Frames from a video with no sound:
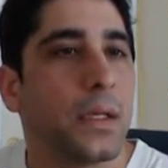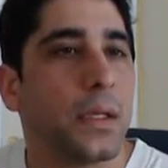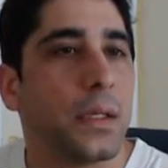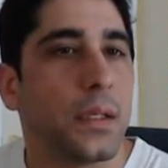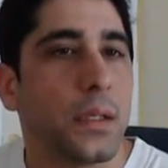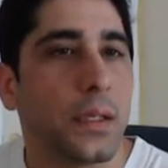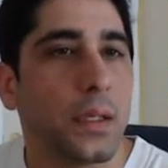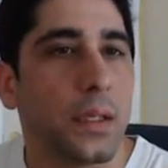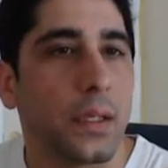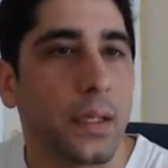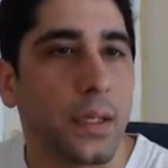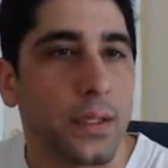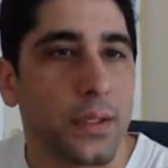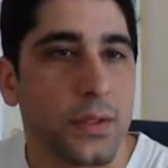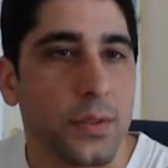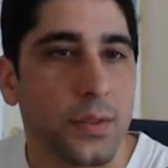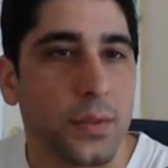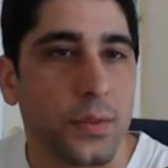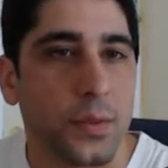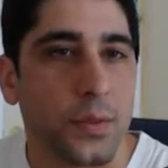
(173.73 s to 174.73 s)
All right, let's
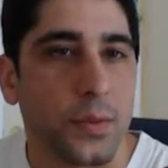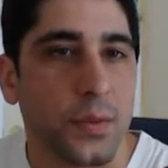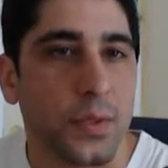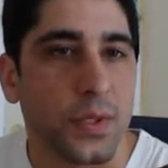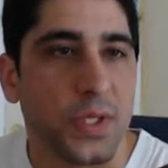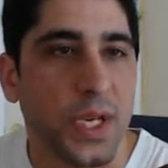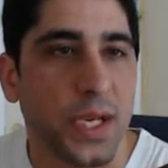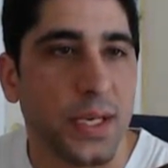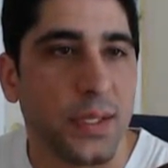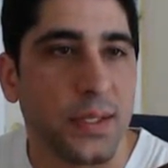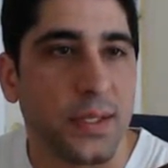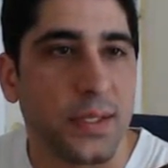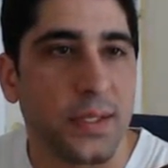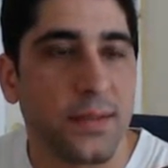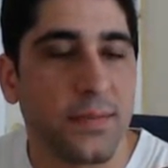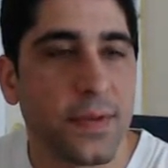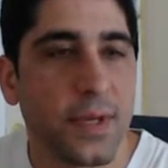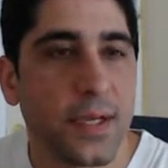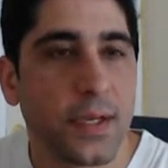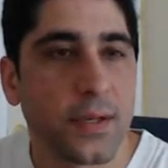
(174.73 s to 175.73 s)
do tiny Civ
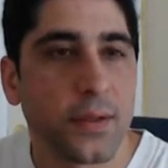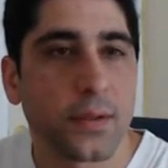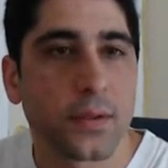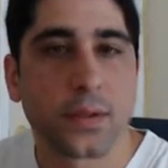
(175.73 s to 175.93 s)
now.